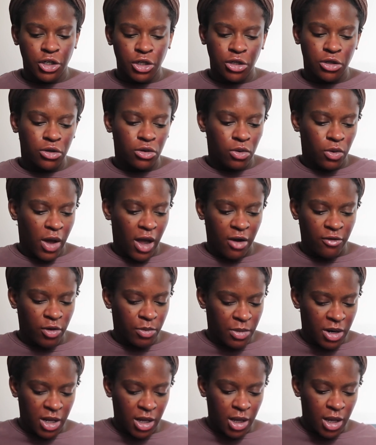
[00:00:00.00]
2, however
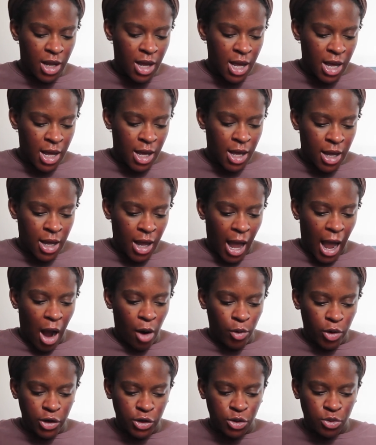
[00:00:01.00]
many
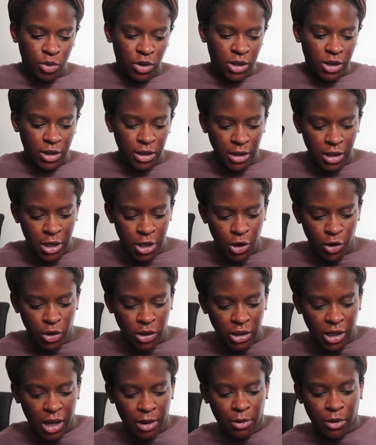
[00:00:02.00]
hours when you're
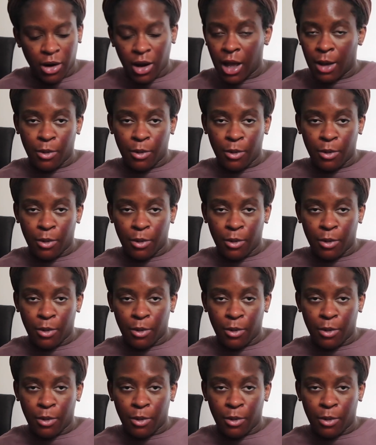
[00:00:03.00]
in labor.